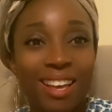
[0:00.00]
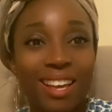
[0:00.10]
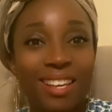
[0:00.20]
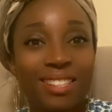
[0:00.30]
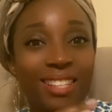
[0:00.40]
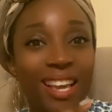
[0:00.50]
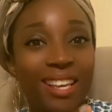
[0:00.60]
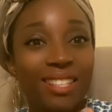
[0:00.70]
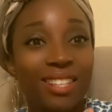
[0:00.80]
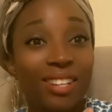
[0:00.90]
It
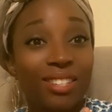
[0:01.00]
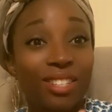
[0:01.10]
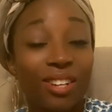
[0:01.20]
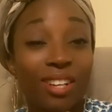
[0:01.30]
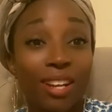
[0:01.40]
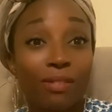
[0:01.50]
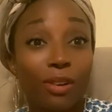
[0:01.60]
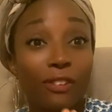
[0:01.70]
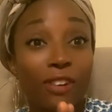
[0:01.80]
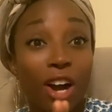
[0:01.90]
takes a certain level
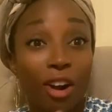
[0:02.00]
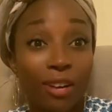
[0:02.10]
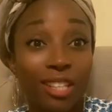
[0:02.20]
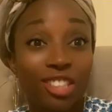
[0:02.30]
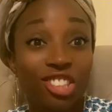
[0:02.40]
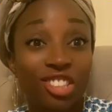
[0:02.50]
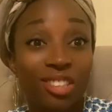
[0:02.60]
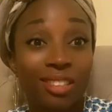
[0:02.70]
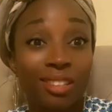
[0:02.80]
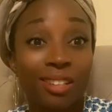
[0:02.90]
of courage